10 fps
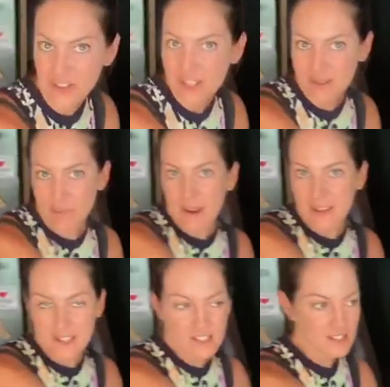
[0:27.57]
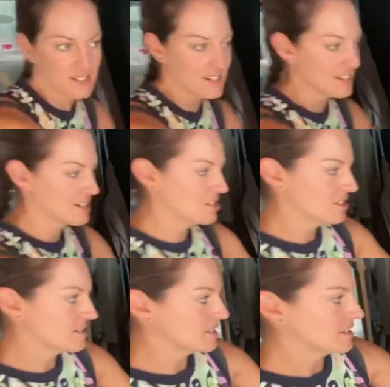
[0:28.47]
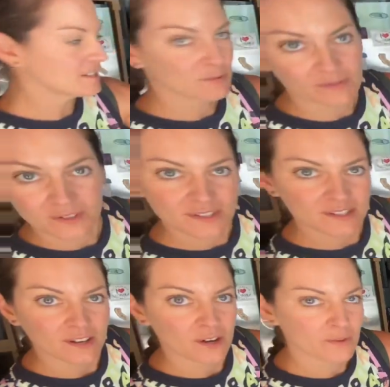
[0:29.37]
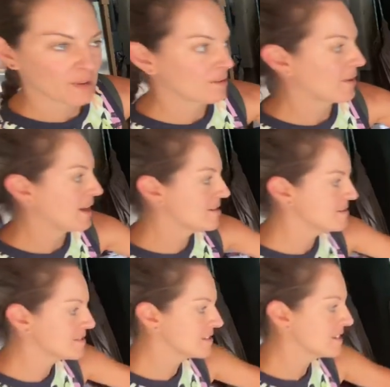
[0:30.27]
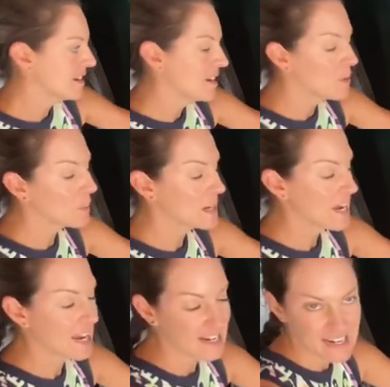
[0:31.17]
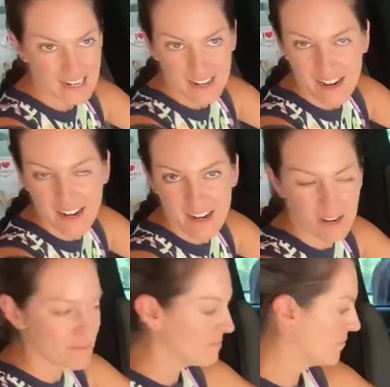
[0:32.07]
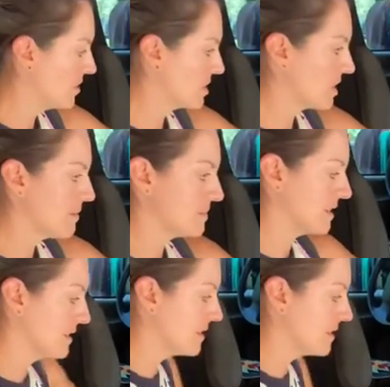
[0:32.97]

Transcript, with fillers: this passenger seat, as you can see, swivels all the way around, 180, um, which comes in